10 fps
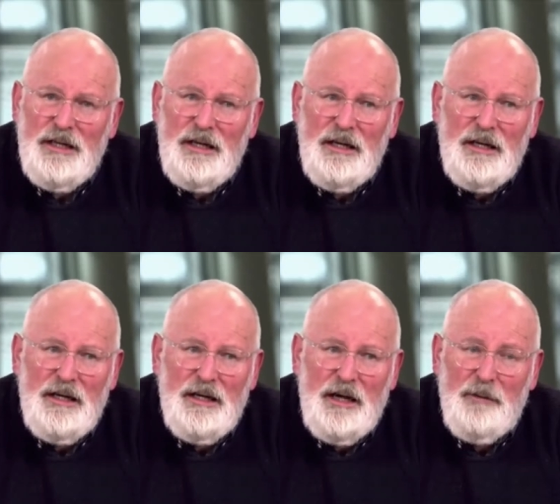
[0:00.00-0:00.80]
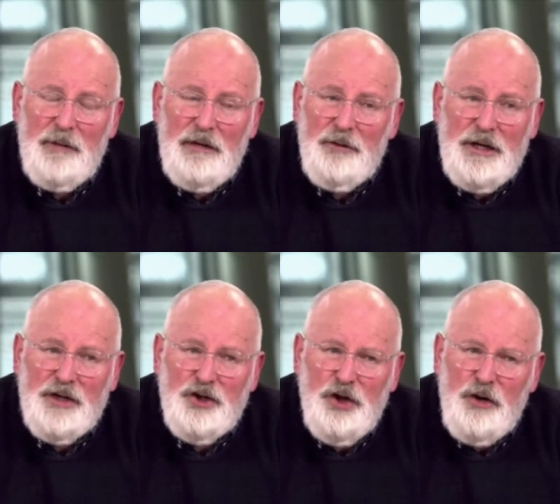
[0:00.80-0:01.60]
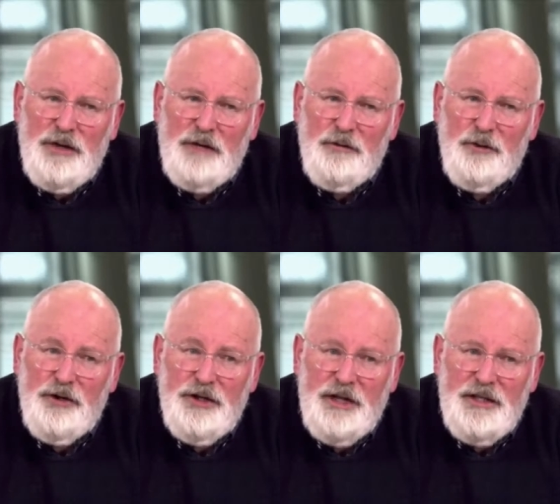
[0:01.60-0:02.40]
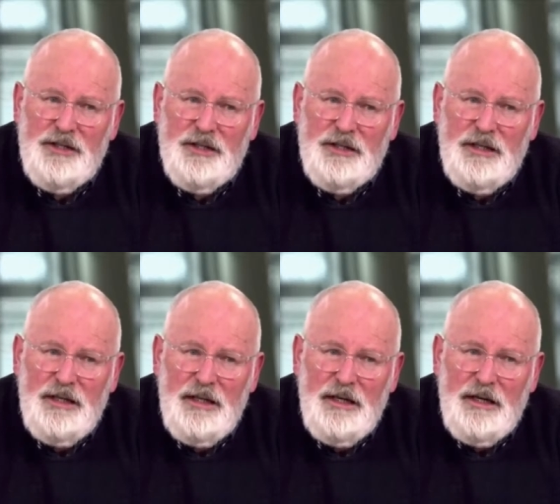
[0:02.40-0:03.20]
And I believe we can show that if we're united,